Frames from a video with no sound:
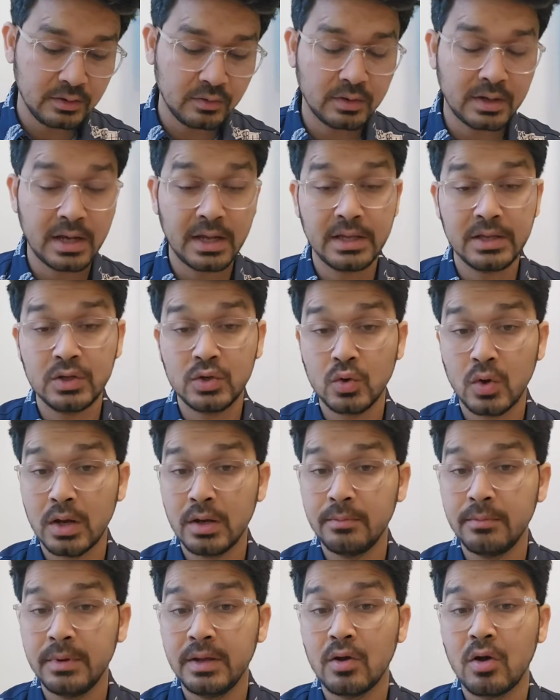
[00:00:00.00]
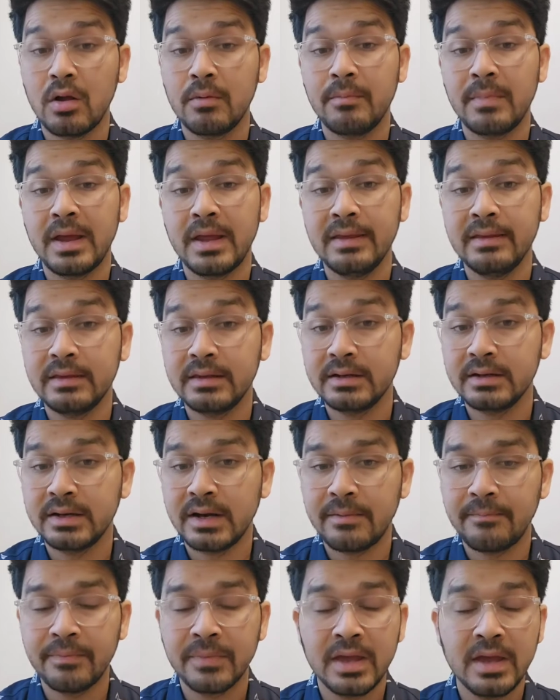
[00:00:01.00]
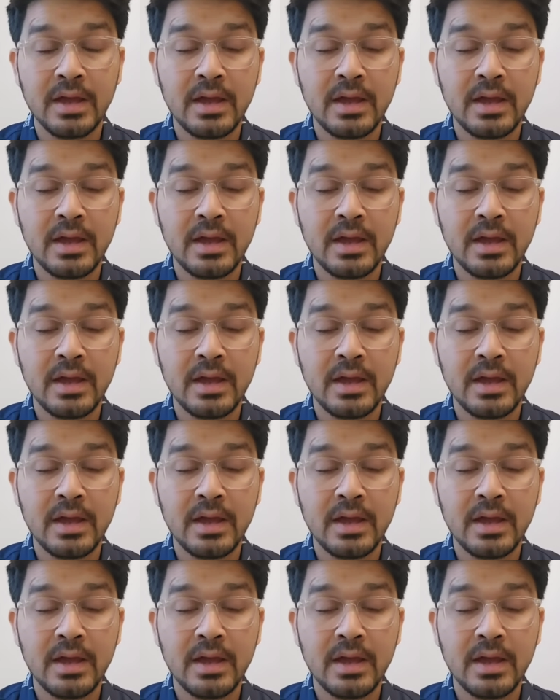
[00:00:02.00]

you can join me on my Instagram